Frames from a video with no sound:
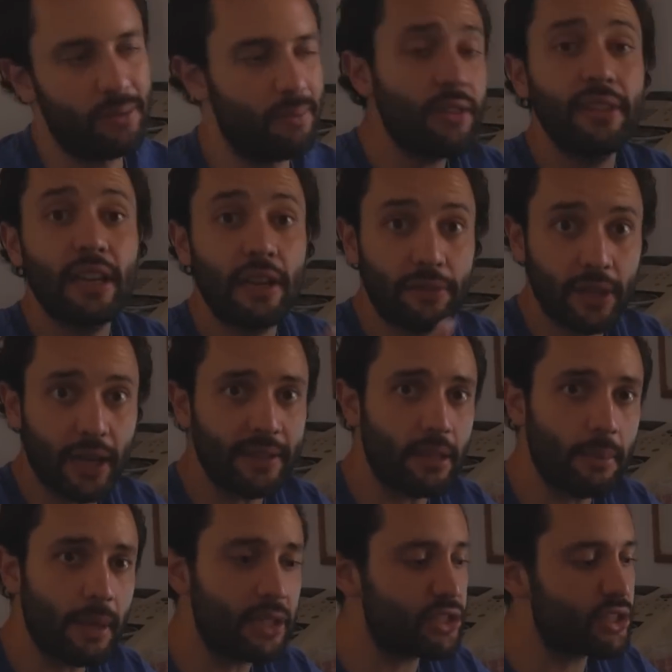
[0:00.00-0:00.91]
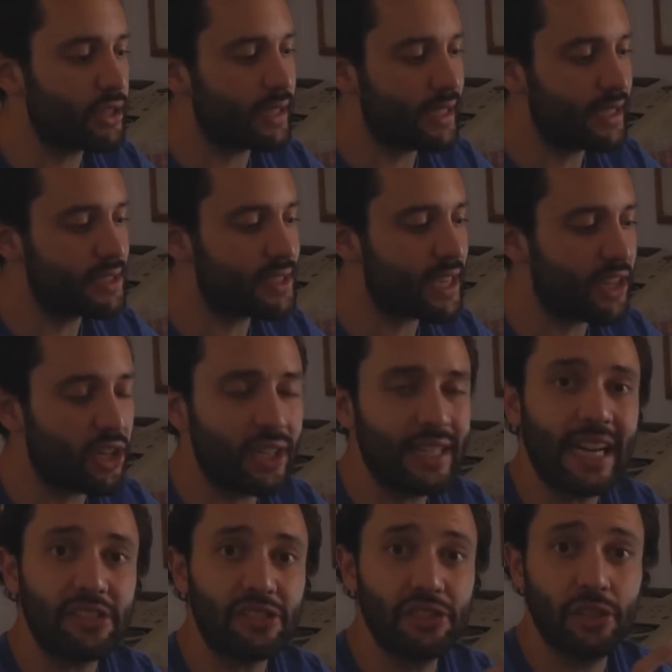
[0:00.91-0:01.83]
The thing I forgot to mention is that you
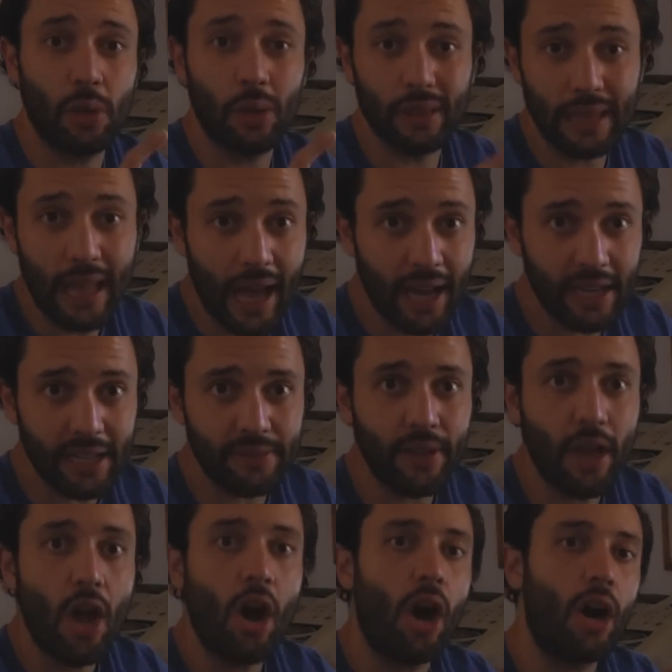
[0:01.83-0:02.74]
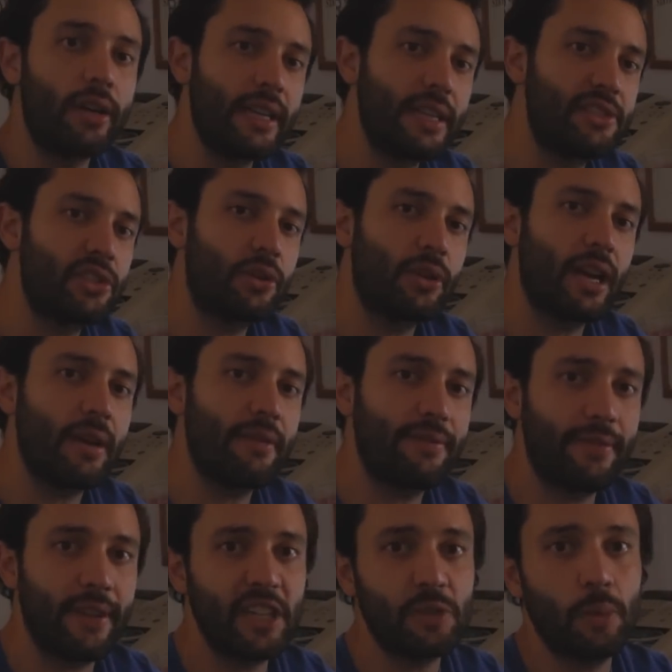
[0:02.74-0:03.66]
can actually go live on Instagram,
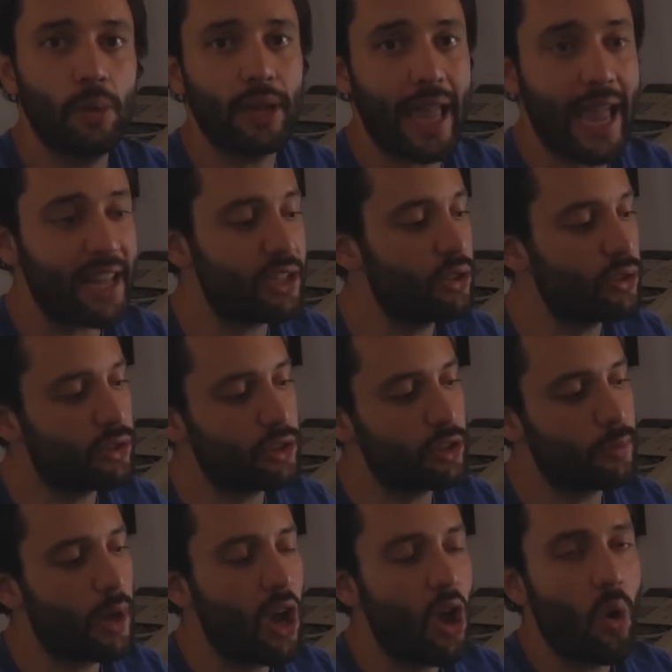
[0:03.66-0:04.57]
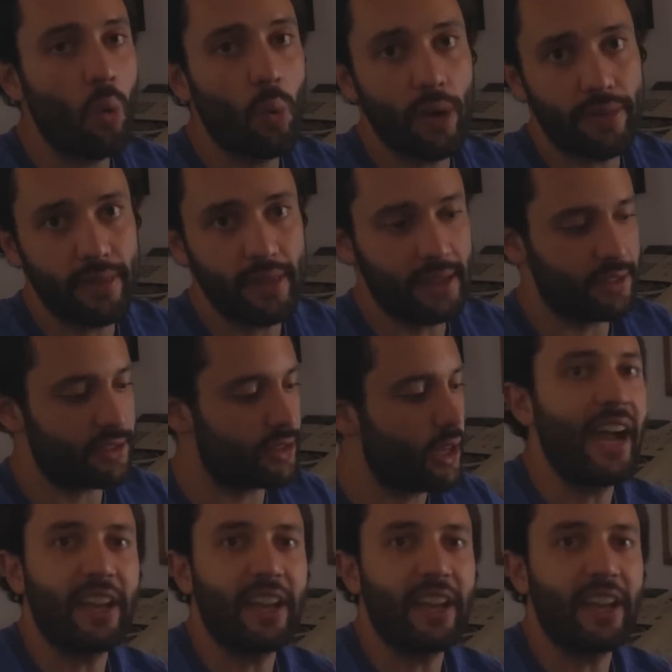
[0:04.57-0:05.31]
Facebook, and YouTube with this.